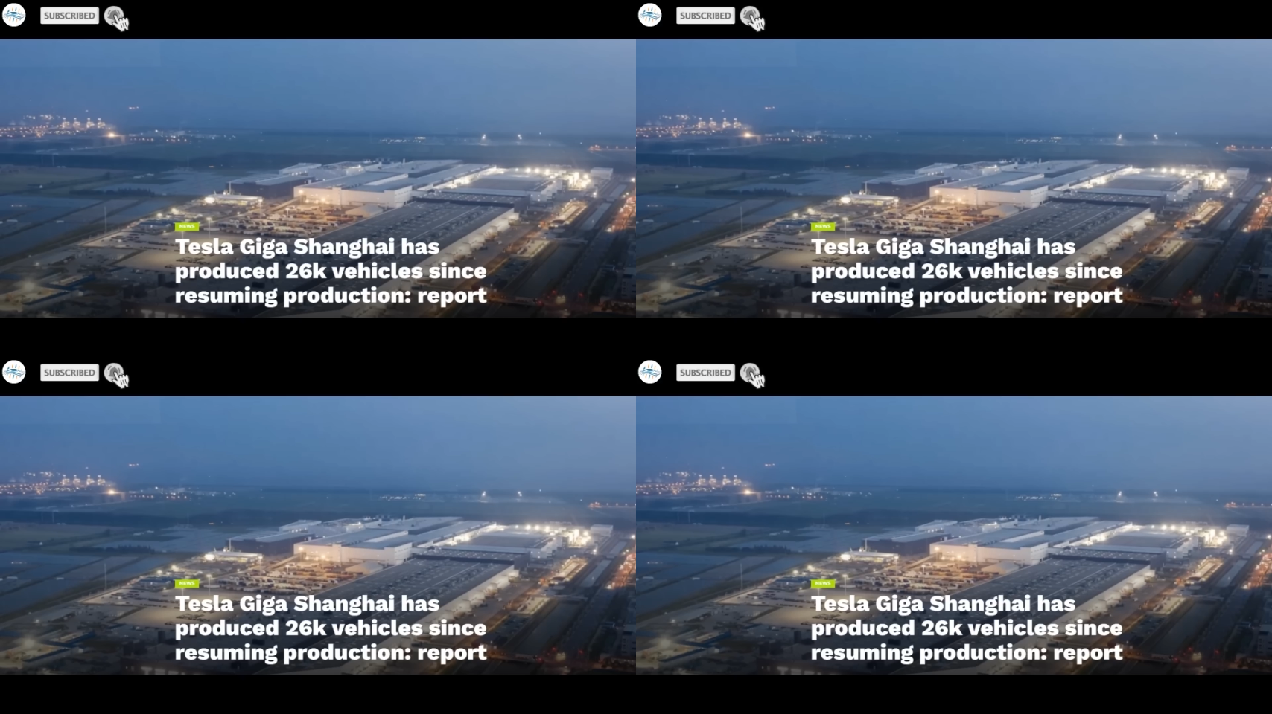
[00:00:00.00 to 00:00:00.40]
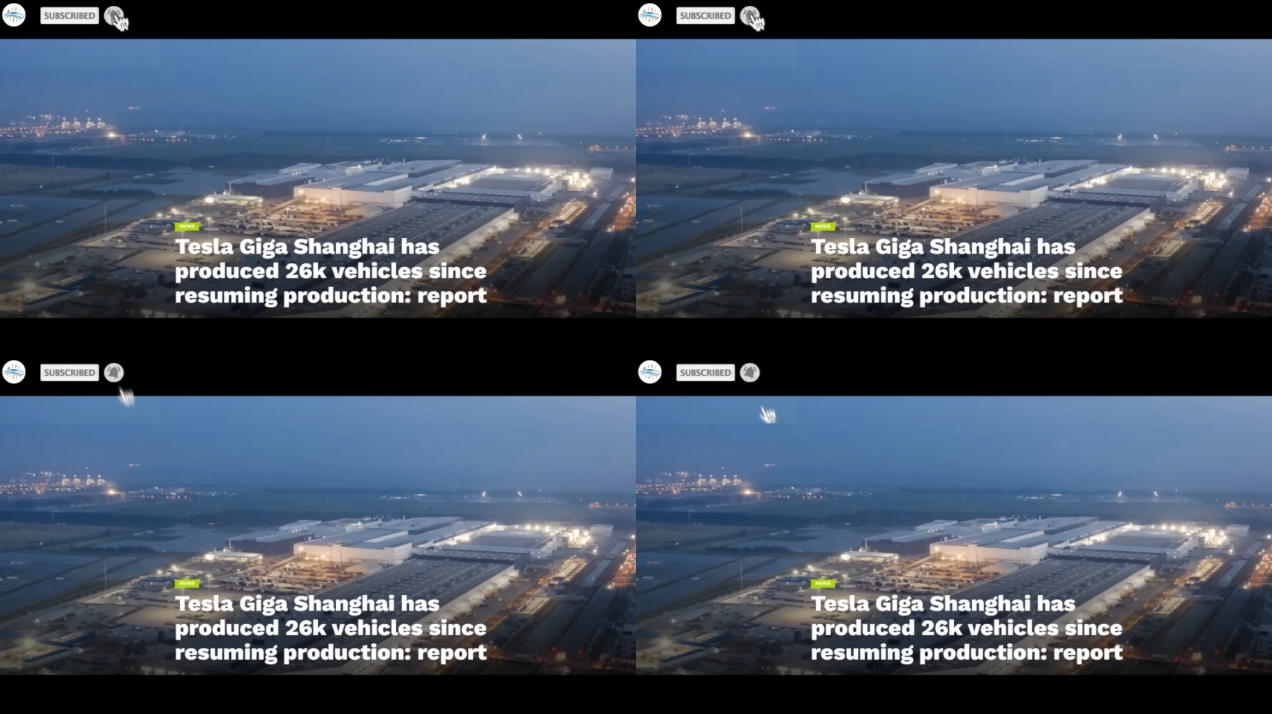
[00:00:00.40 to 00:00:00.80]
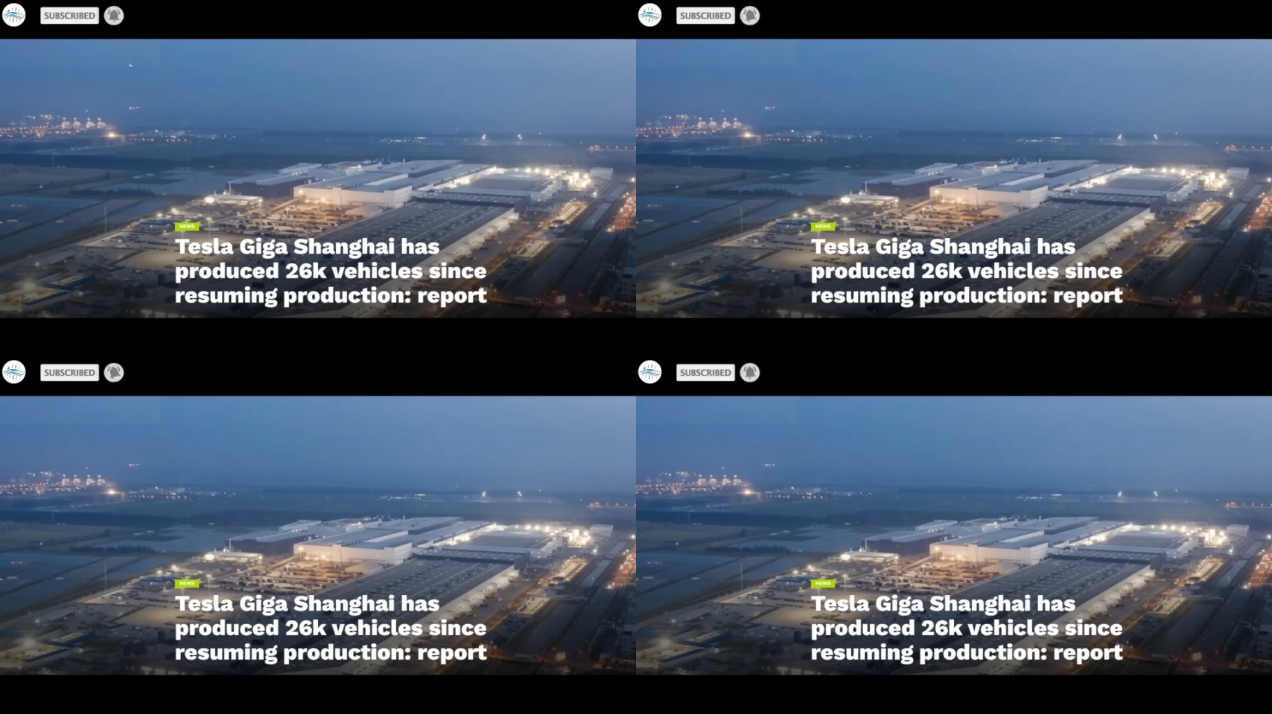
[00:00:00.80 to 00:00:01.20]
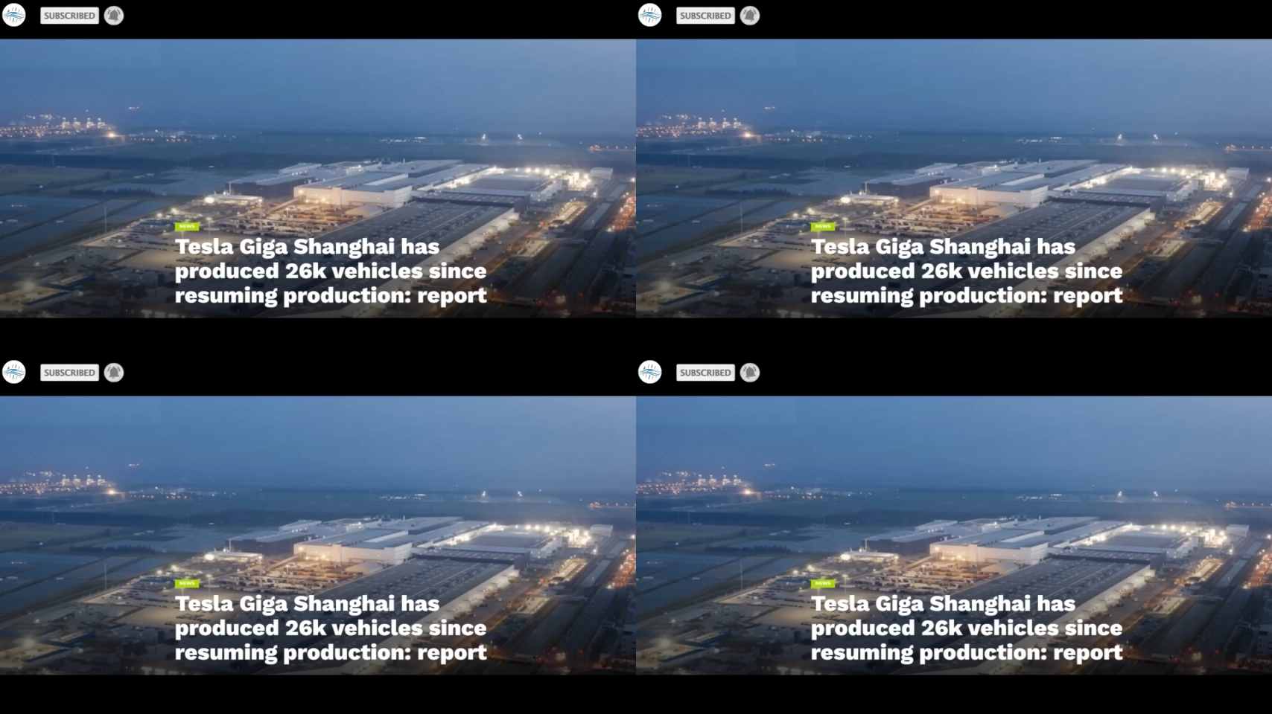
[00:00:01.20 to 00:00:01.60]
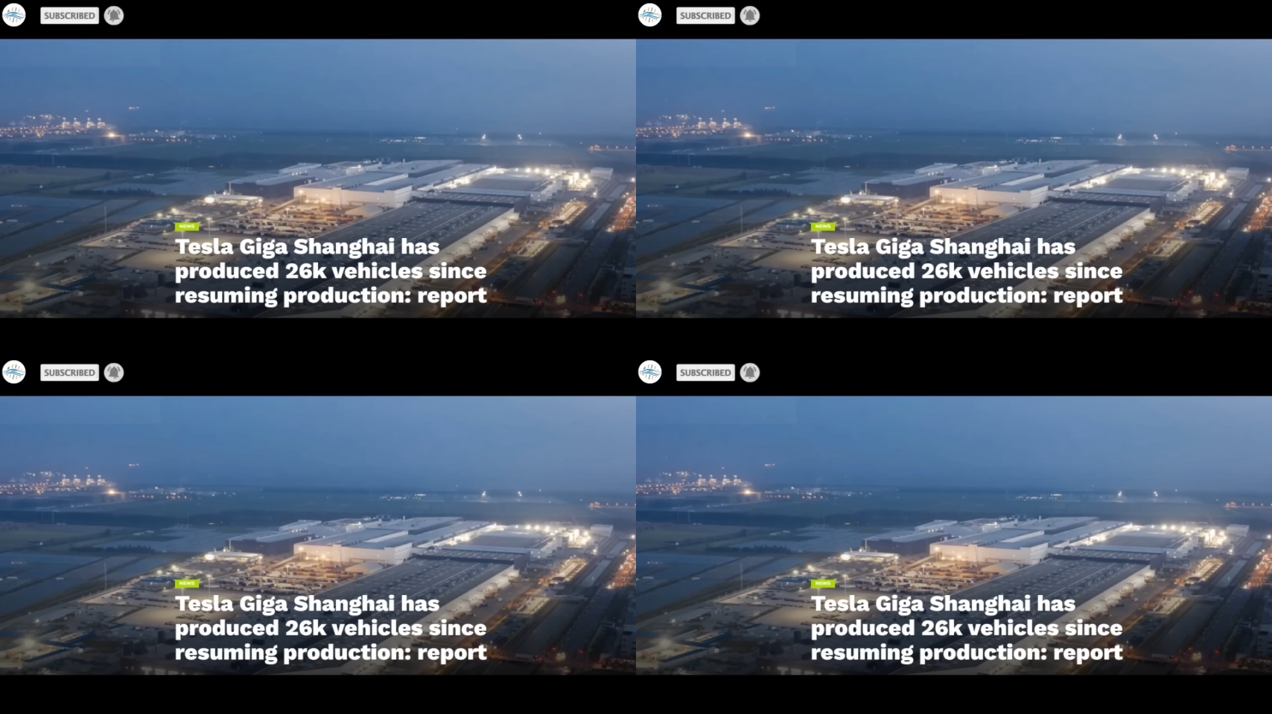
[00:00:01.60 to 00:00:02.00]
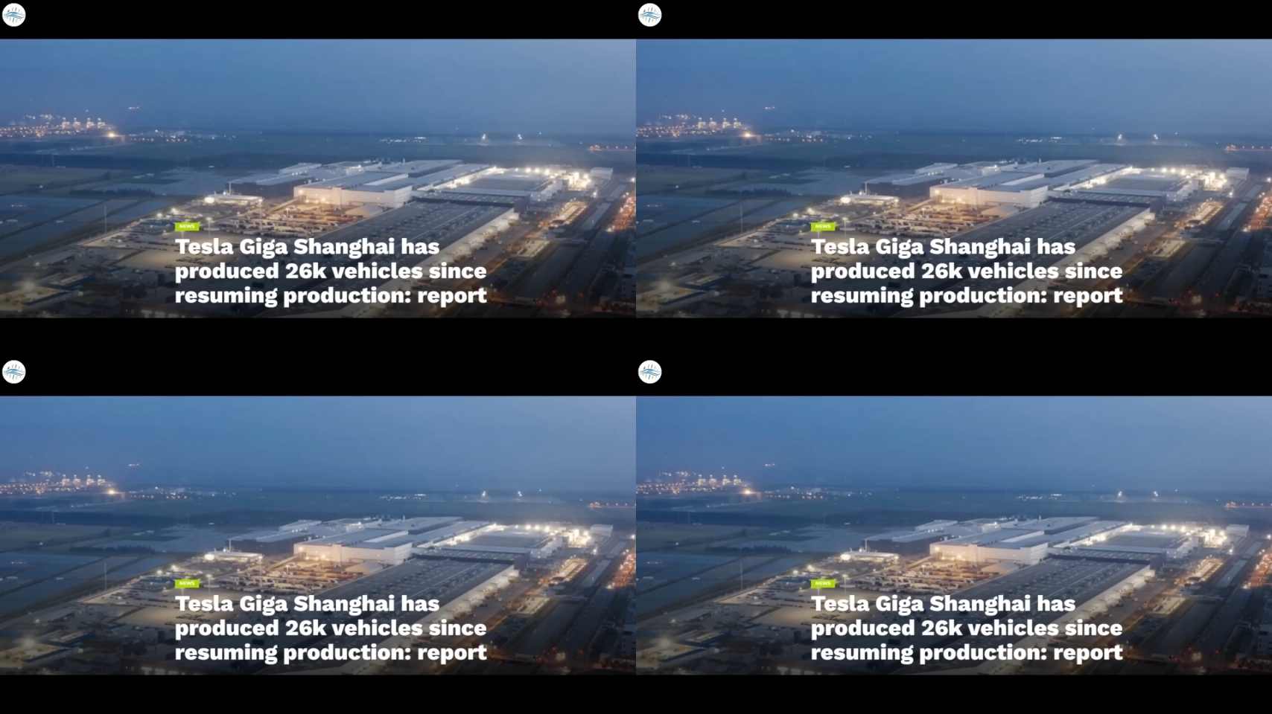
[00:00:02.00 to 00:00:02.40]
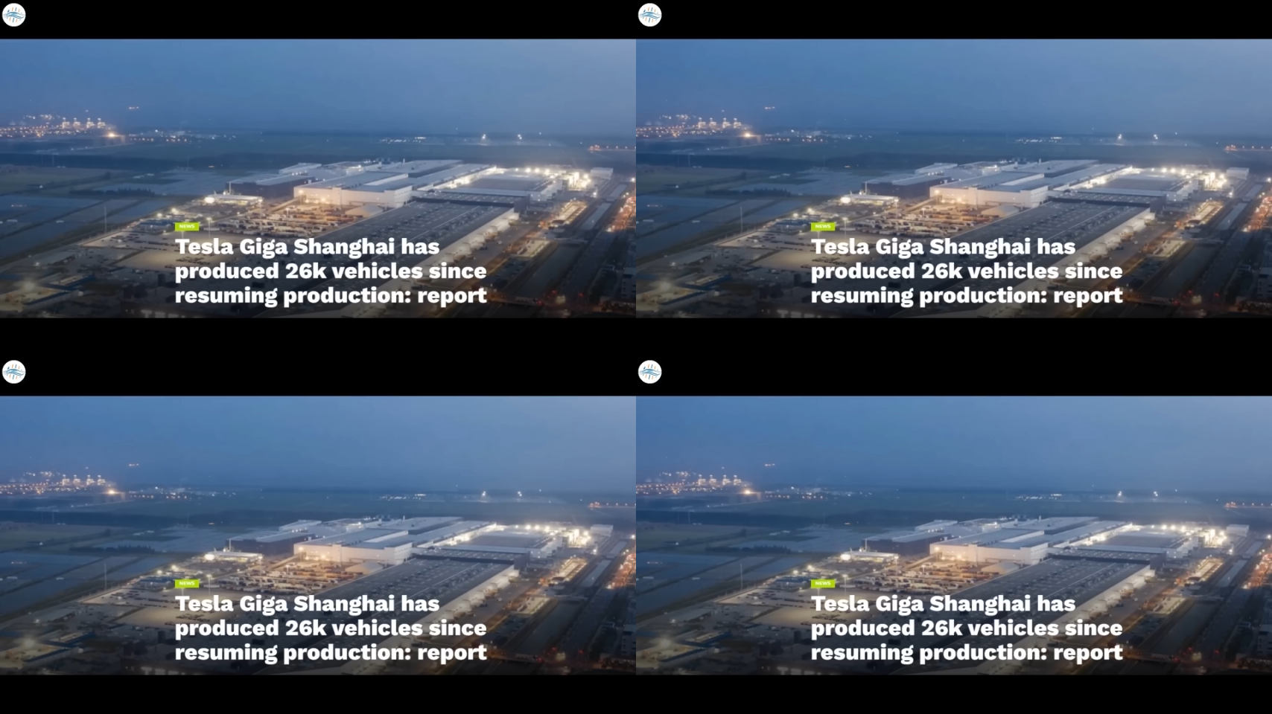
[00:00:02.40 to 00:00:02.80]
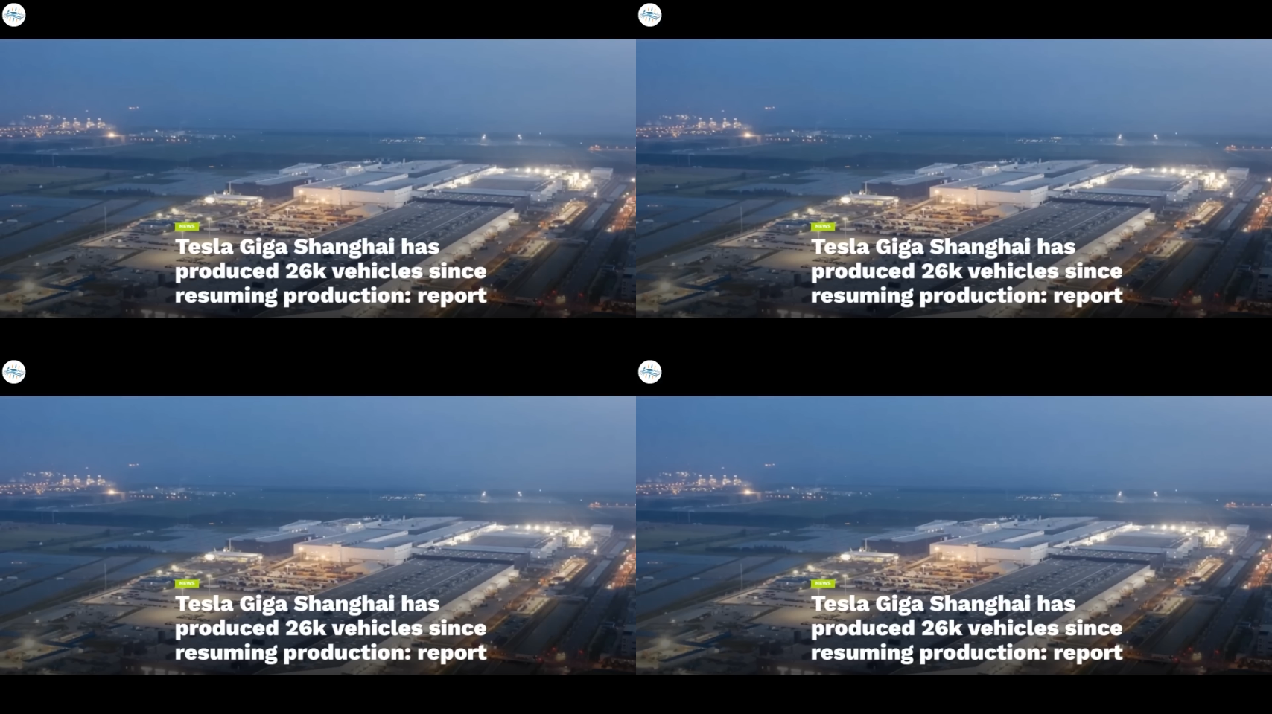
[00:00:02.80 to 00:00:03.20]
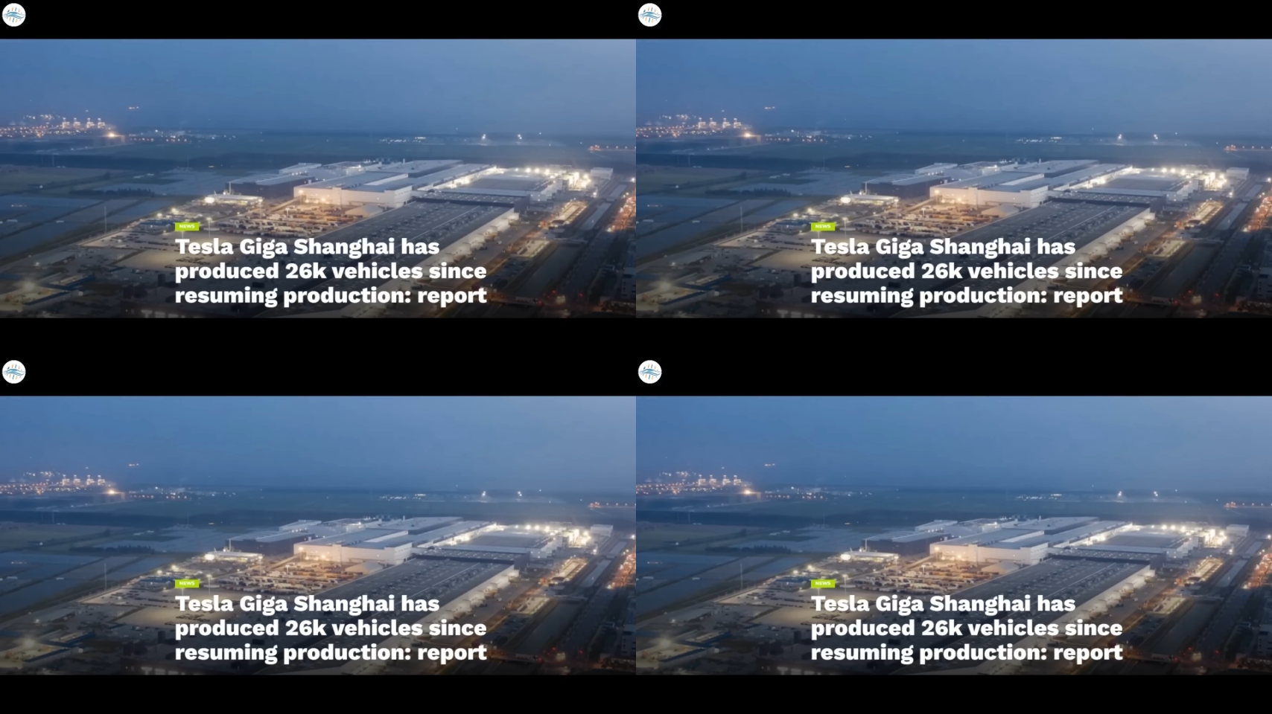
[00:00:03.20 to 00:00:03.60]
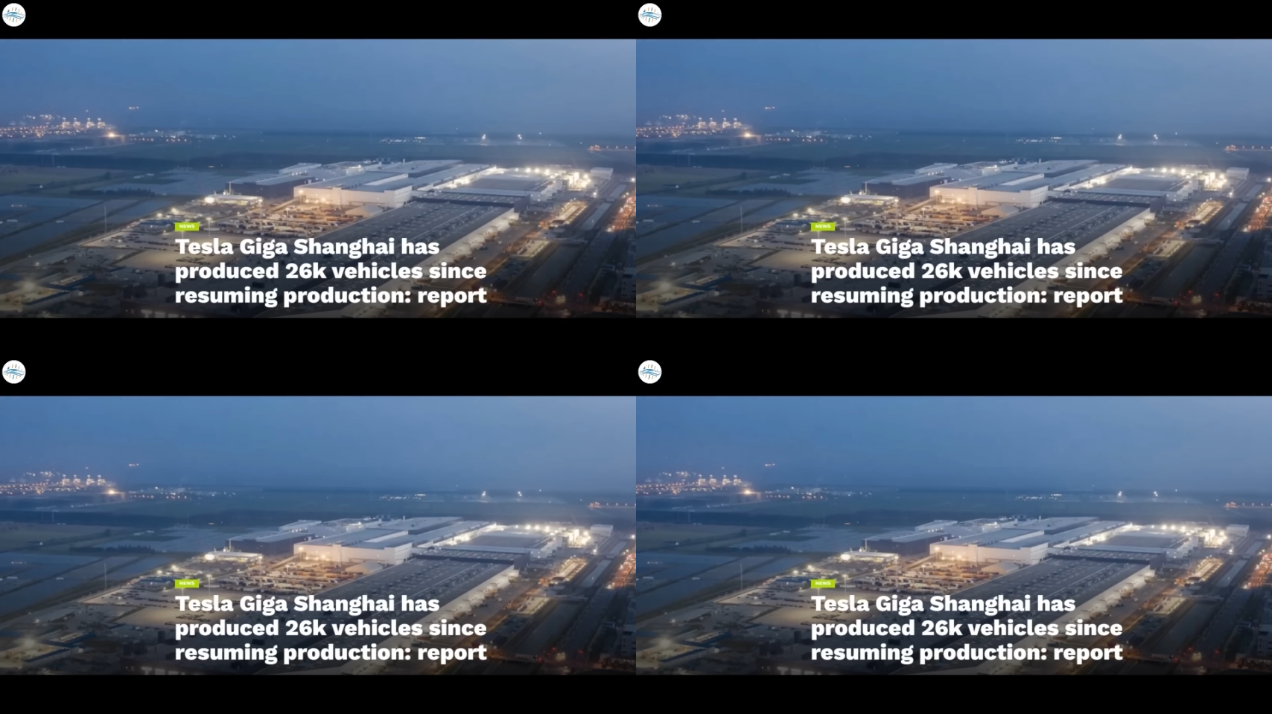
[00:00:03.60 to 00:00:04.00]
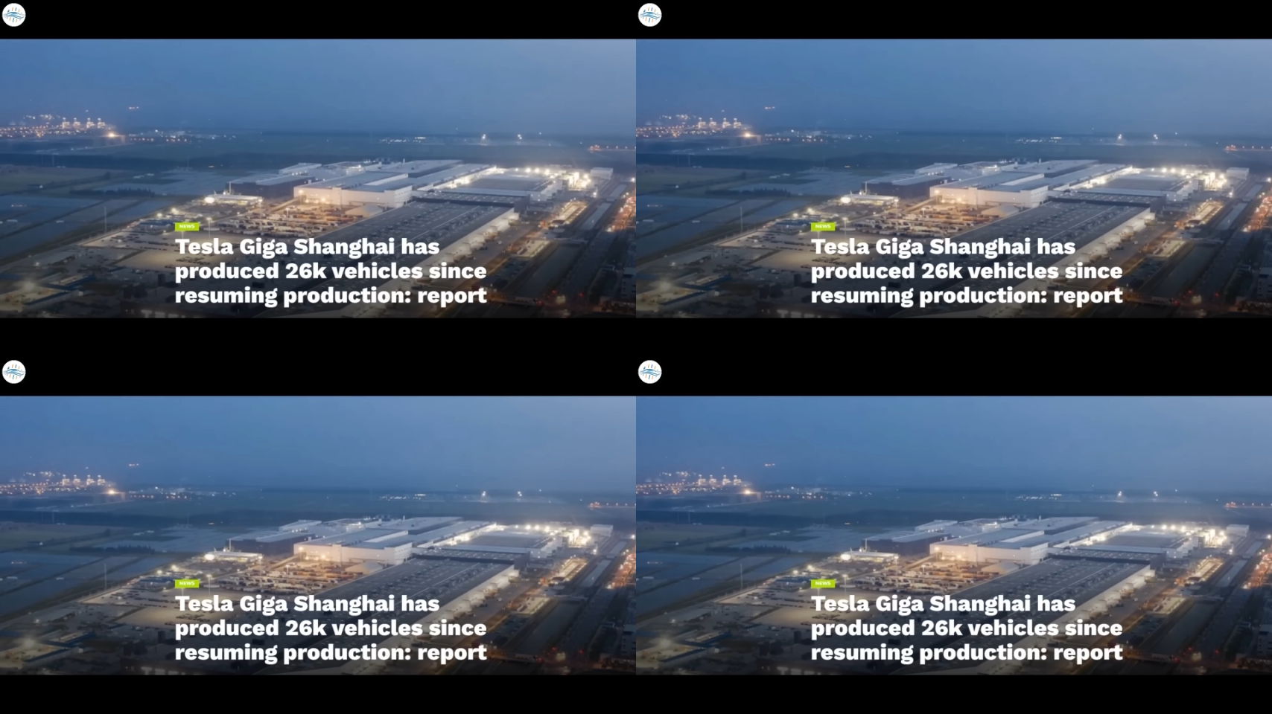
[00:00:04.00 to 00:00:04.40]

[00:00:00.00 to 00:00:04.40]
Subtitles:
(no speaker visible)